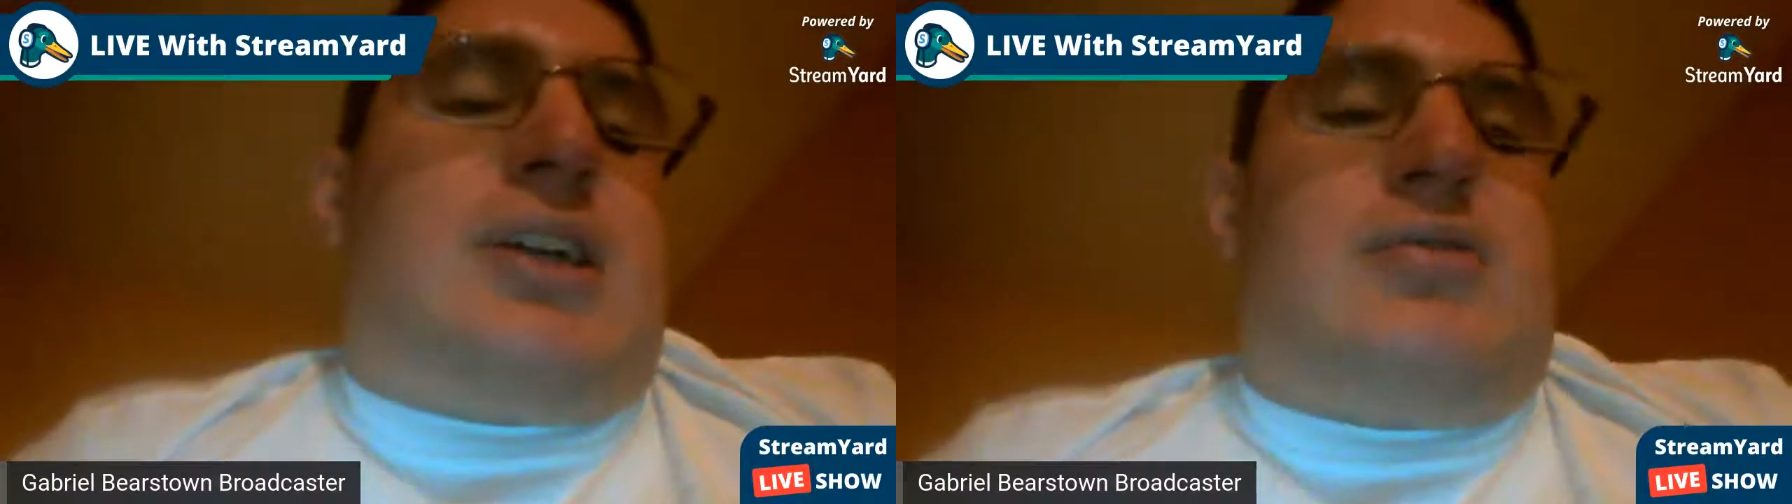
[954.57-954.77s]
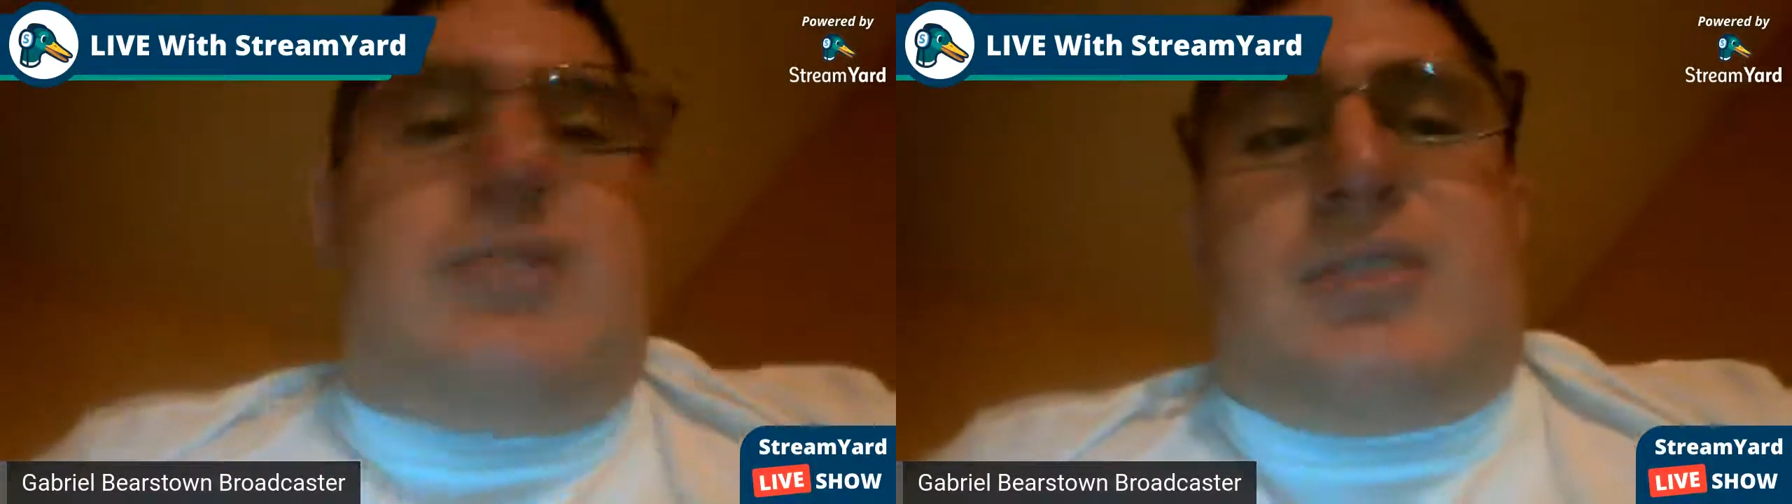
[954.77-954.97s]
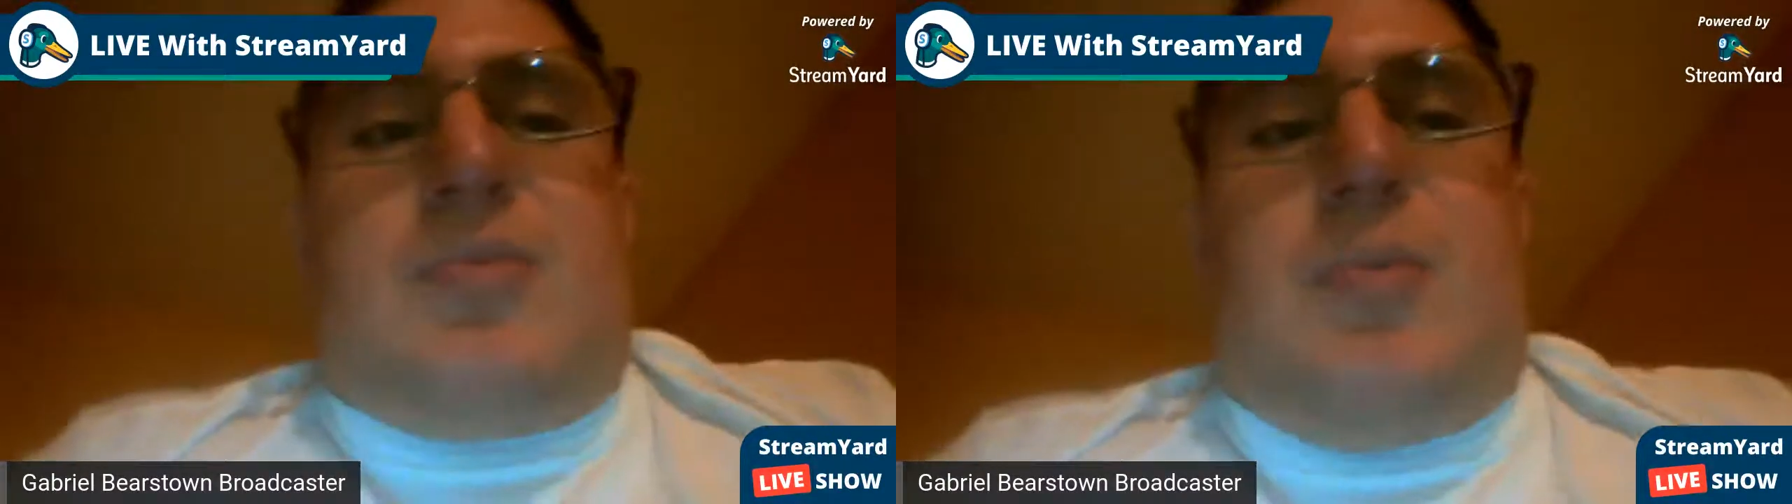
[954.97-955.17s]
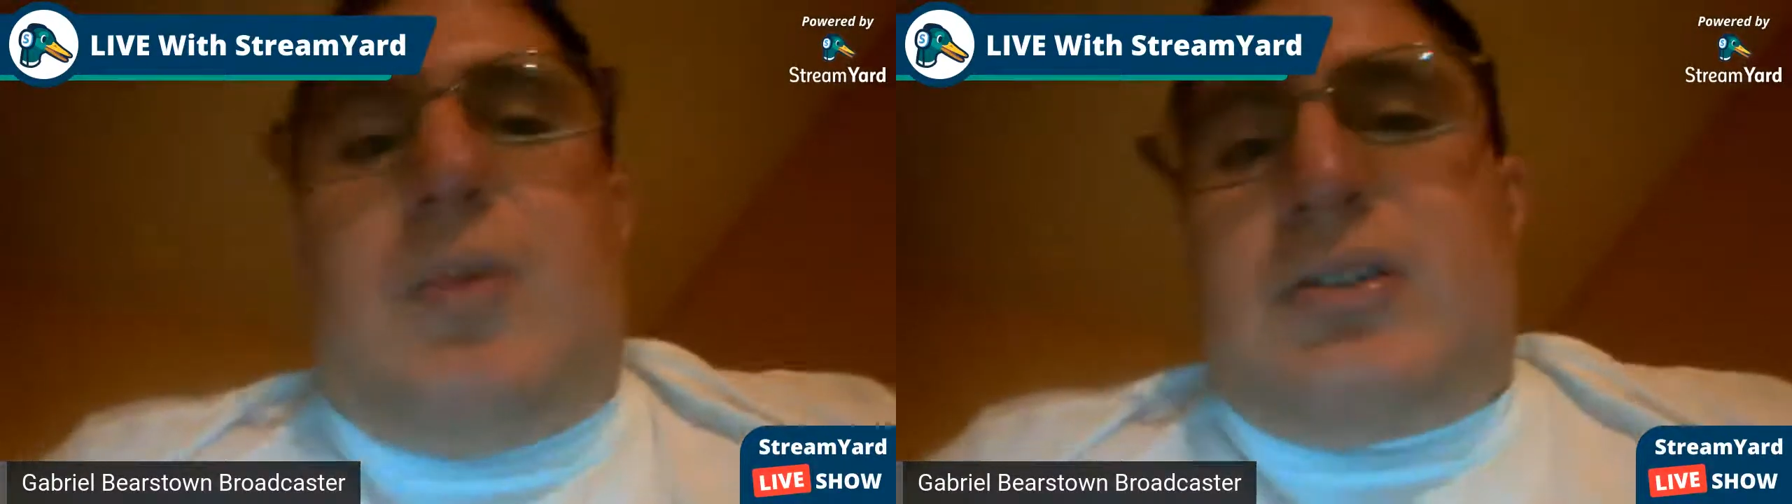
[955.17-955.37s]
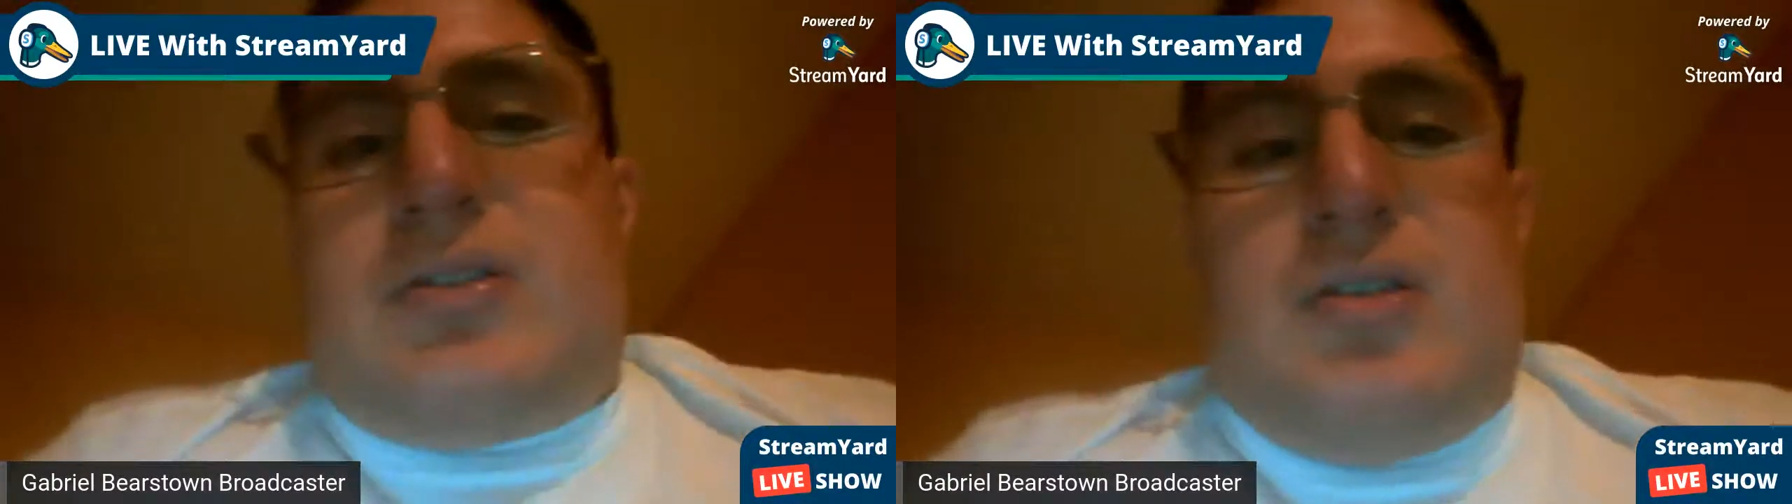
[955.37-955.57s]
like this could be
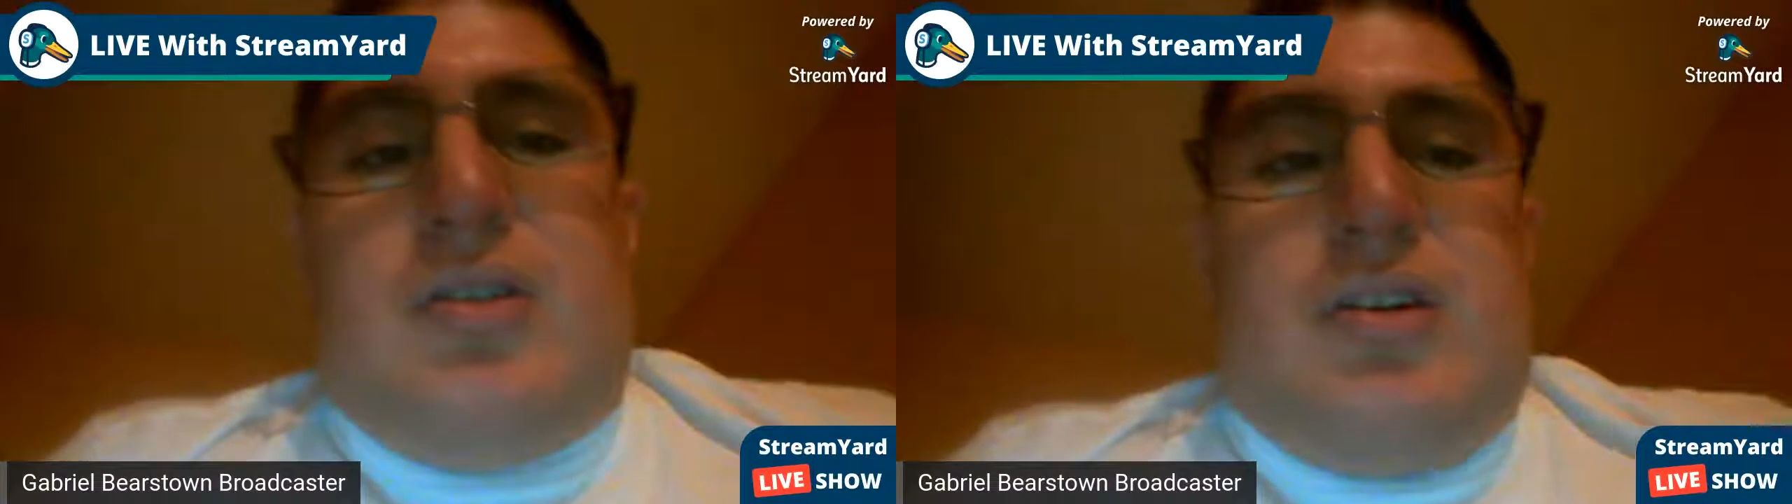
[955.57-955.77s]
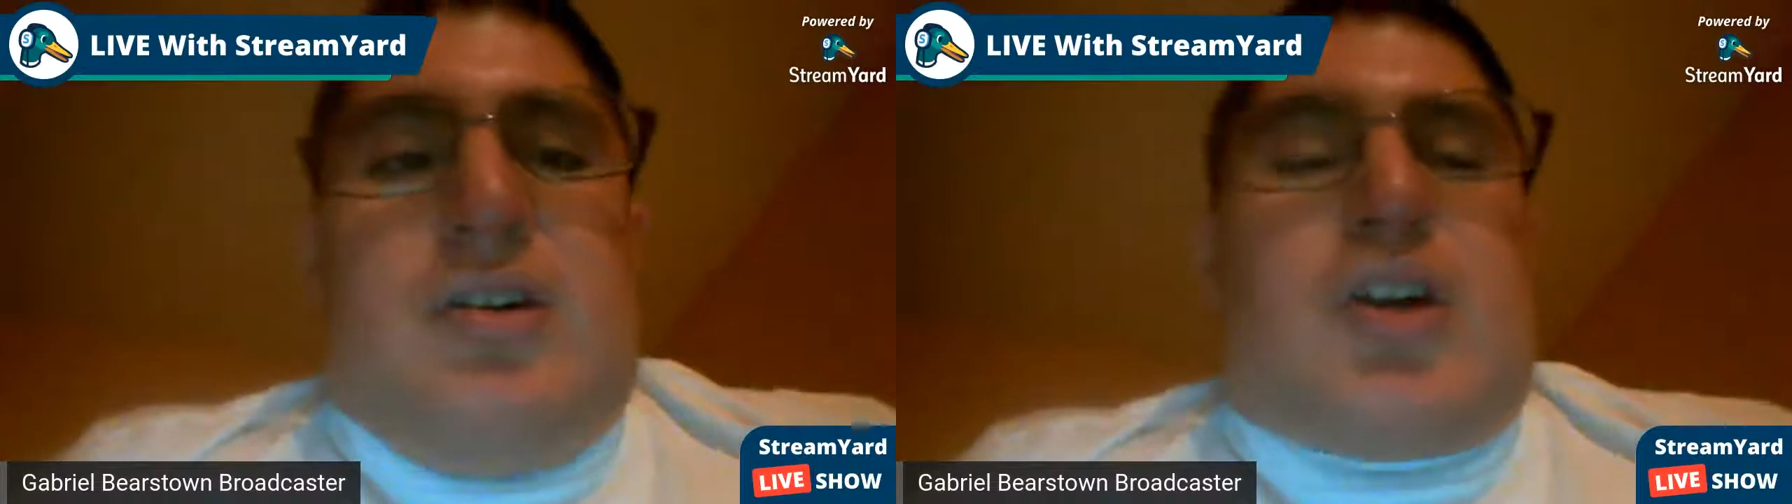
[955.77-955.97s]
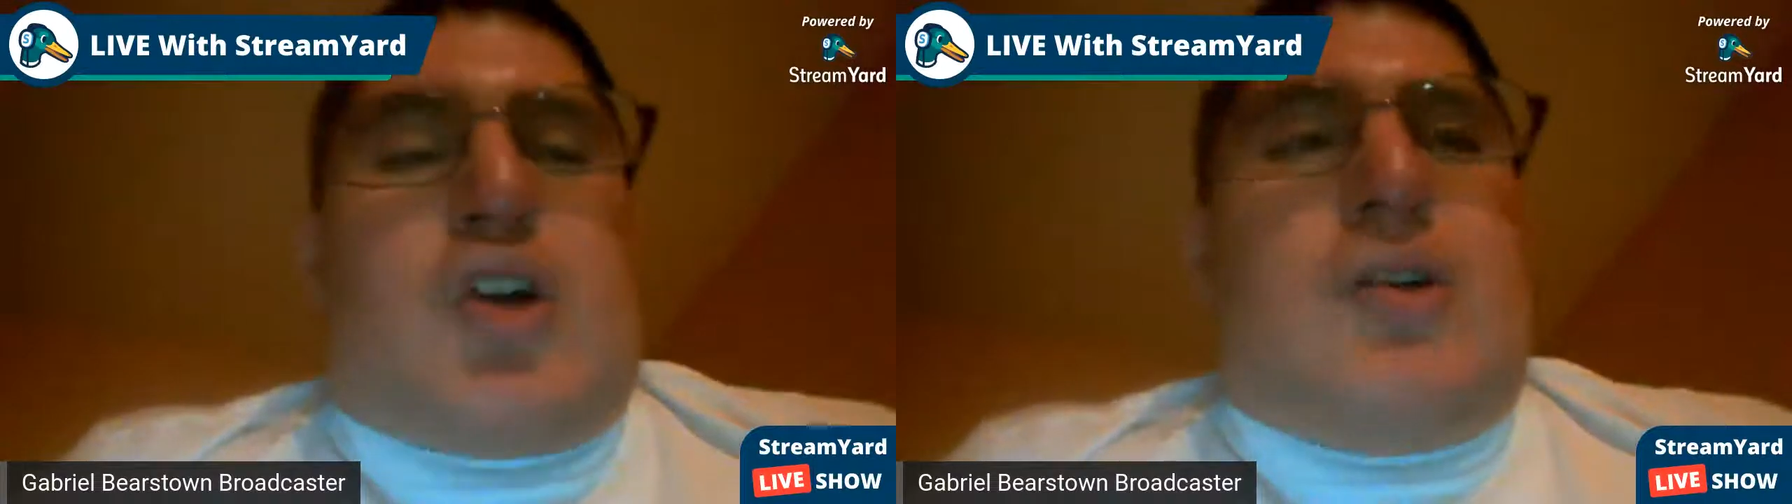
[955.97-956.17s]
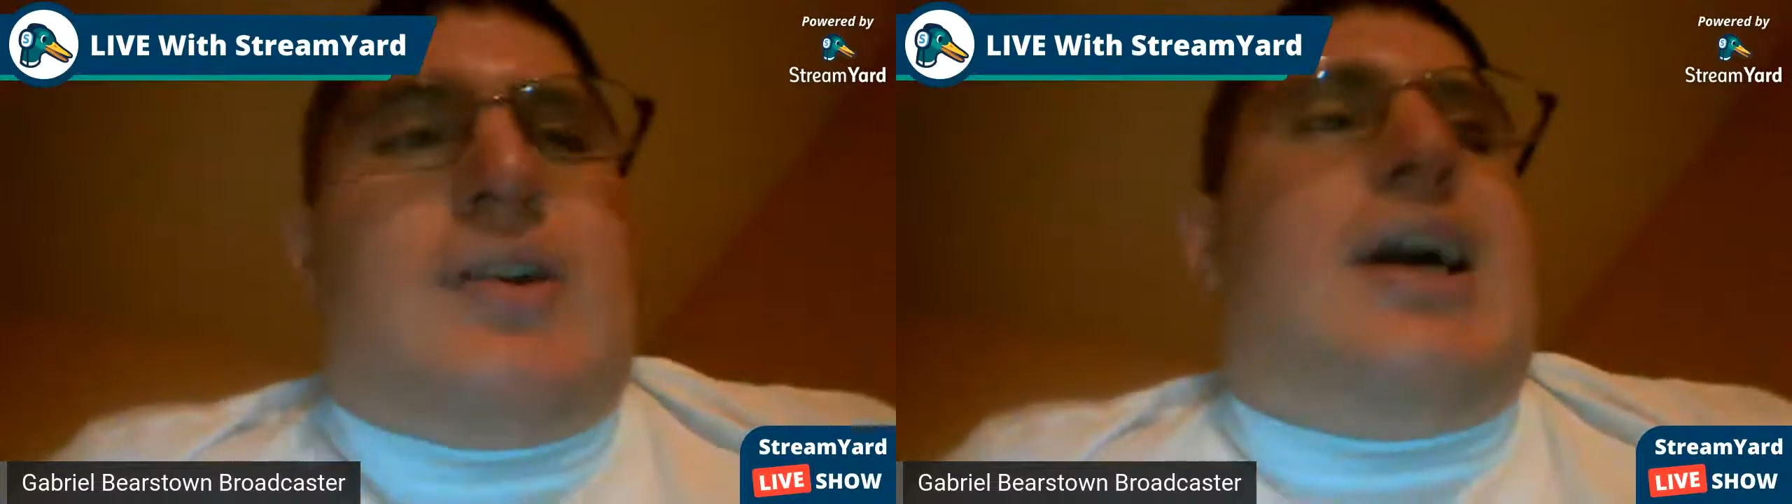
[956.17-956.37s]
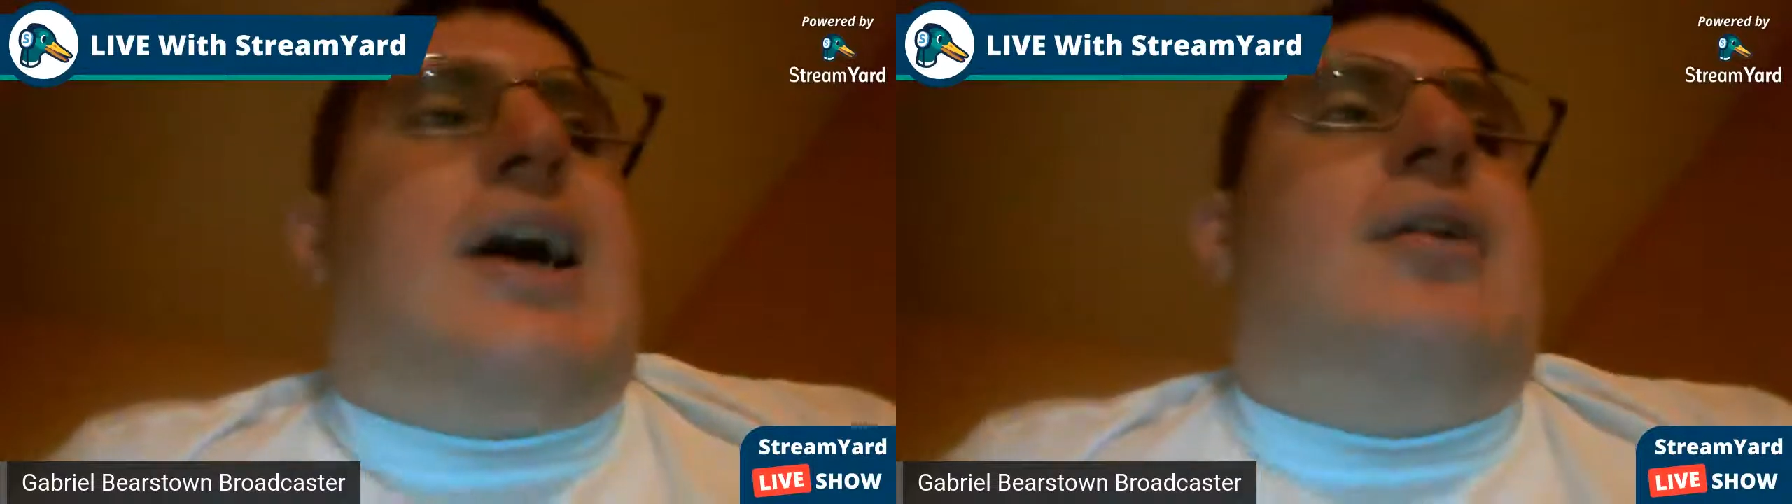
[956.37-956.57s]
much cooler,
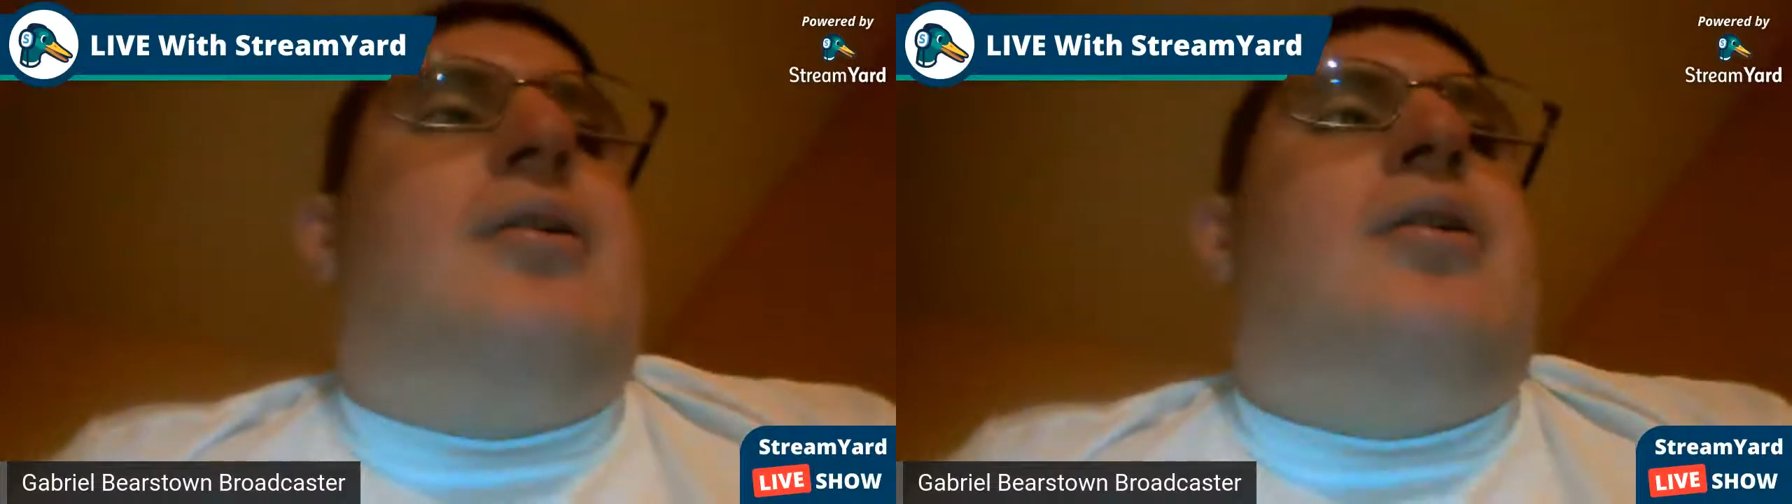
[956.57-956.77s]
yeah.